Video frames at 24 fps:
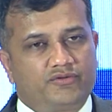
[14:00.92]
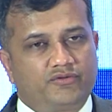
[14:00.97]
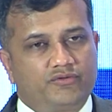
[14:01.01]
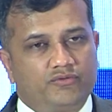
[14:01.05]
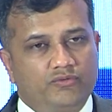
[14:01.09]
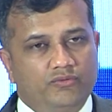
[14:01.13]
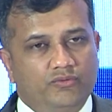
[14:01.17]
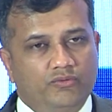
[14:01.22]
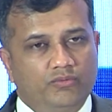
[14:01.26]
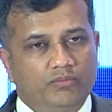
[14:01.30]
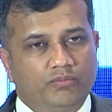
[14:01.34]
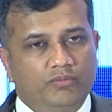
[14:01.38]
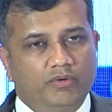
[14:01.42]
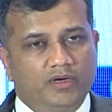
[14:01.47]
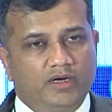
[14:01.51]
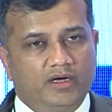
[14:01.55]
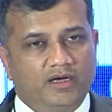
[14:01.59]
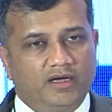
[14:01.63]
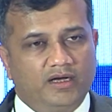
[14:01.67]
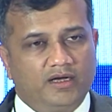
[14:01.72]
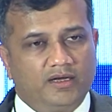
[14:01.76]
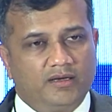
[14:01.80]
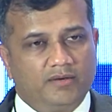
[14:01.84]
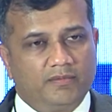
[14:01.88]
through
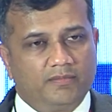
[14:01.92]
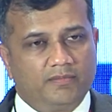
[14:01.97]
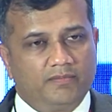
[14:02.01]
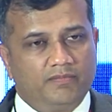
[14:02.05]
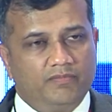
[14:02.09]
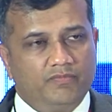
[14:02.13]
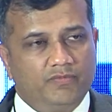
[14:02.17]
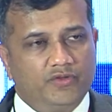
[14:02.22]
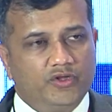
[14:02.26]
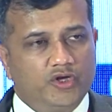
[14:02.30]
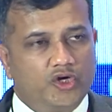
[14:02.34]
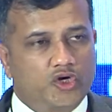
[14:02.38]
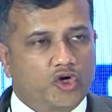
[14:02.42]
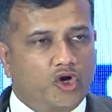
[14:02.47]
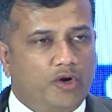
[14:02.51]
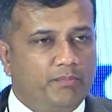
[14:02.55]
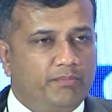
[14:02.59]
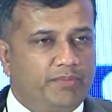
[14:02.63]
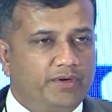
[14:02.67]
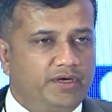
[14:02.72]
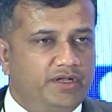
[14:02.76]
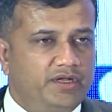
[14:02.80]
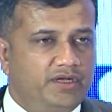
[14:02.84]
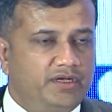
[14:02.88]
the
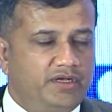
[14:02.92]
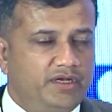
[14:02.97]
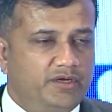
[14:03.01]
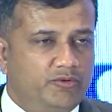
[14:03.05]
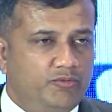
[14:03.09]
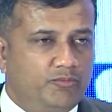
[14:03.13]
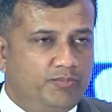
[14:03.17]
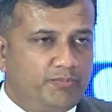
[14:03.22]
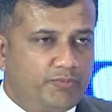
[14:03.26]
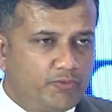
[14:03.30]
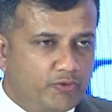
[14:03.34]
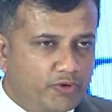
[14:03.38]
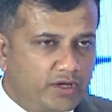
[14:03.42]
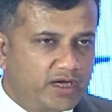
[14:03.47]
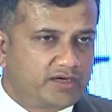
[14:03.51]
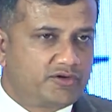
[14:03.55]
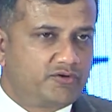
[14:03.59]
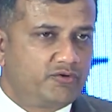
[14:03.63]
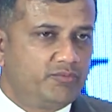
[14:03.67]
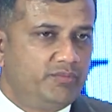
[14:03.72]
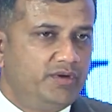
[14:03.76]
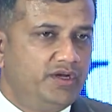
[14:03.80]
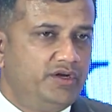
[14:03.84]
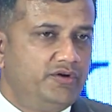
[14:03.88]
competitive product
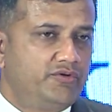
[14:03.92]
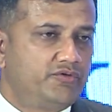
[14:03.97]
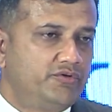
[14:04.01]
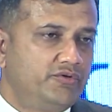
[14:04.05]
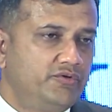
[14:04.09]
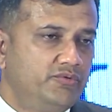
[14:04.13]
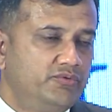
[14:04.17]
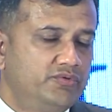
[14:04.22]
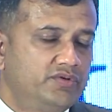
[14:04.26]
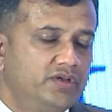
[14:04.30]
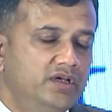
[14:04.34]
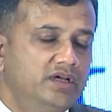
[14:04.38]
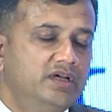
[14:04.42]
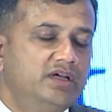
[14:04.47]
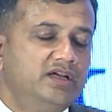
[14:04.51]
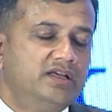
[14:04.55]
to be introduced,